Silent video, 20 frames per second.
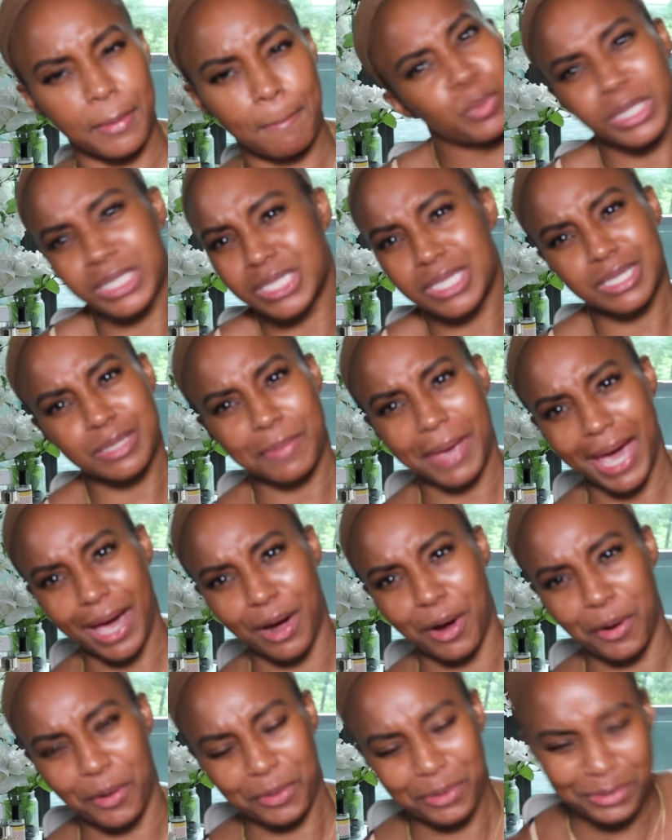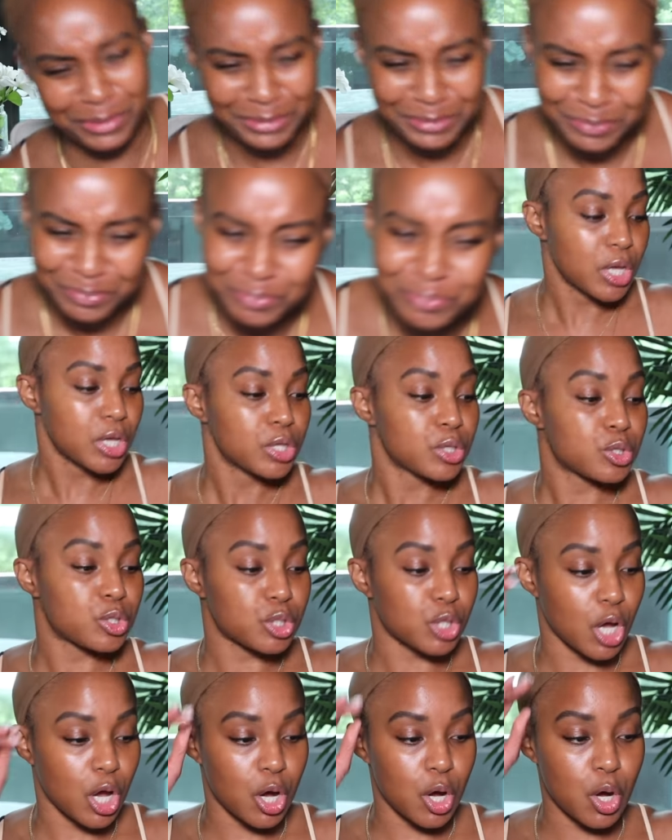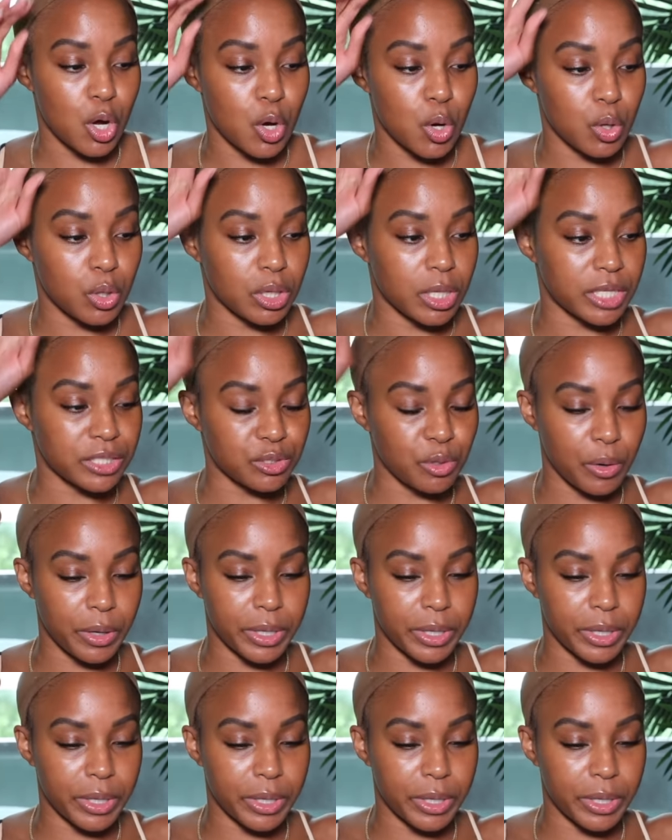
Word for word: What is this about? So let's go